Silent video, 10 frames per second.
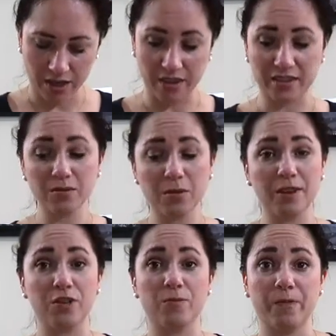This is one
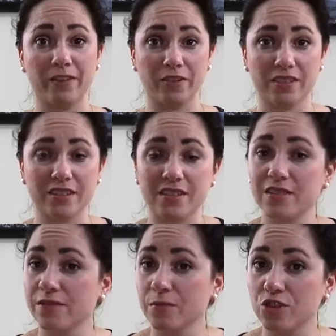of my new favorites. This
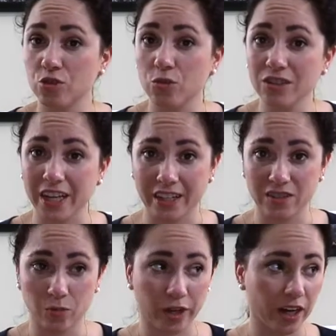is from Jewel
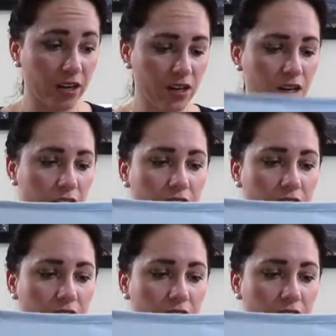Dancewear.